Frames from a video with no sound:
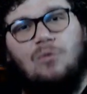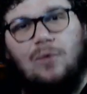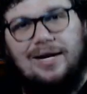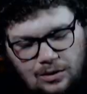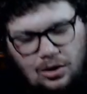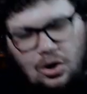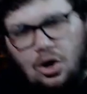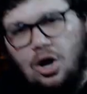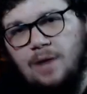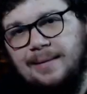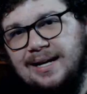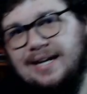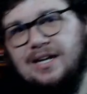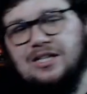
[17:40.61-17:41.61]
wit. Our
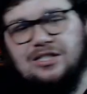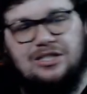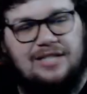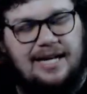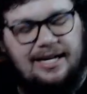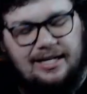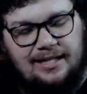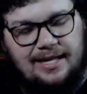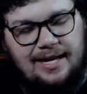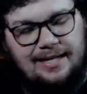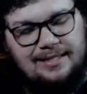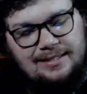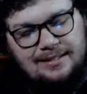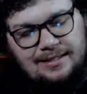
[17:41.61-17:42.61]
main character, Daniel
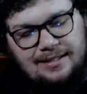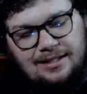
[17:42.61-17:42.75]
X.